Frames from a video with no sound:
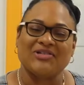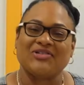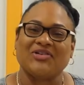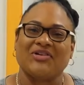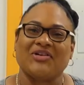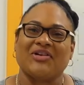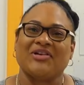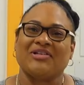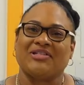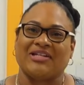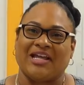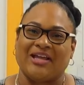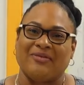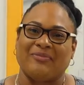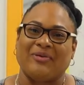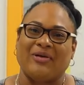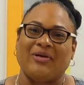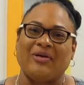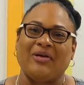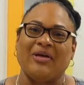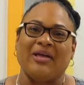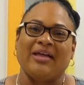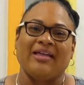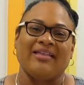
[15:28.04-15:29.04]
on our
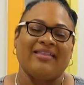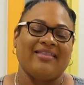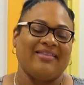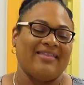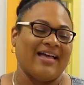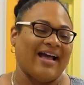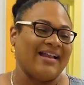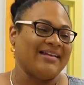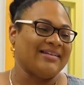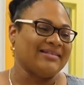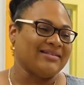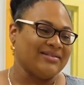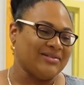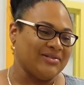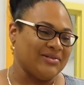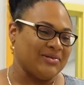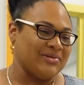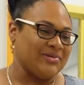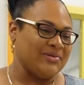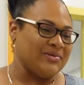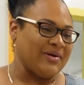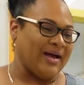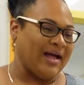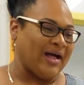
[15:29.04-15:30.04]
table. That is
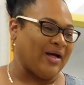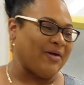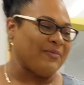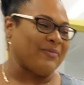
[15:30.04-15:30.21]
to help